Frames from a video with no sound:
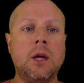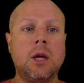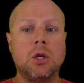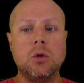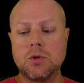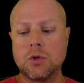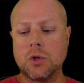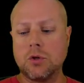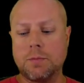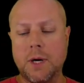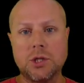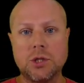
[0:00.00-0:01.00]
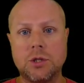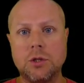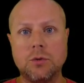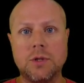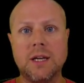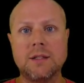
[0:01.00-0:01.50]
use those branches to
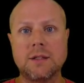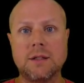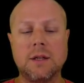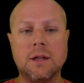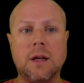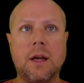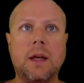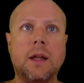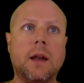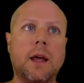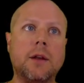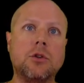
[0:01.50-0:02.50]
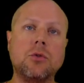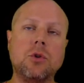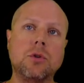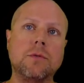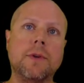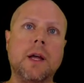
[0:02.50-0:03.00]
do testing and do your
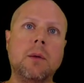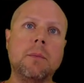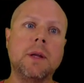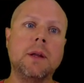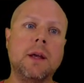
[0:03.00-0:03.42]
development.